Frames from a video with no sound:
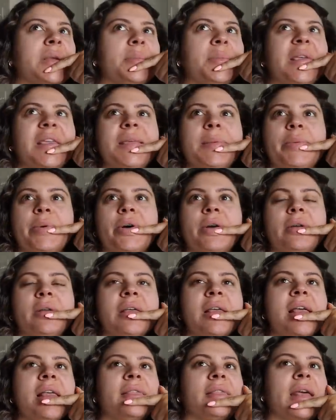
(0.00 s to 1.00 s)

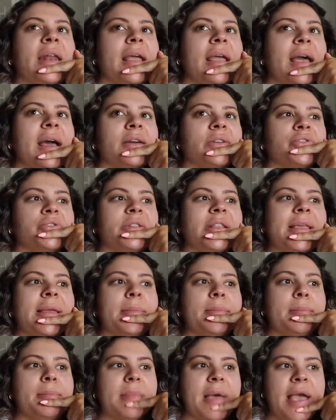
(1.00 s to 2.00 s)
people that I actually
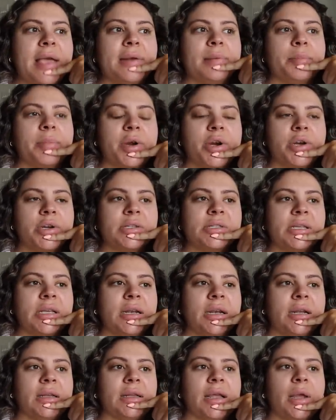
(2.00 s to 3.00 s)
met in
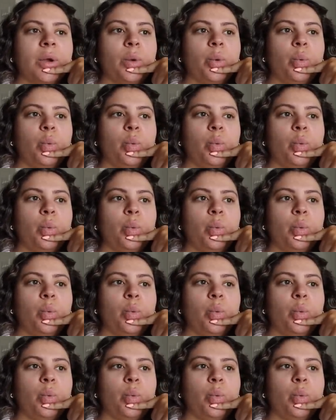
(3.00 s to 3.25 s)
person and like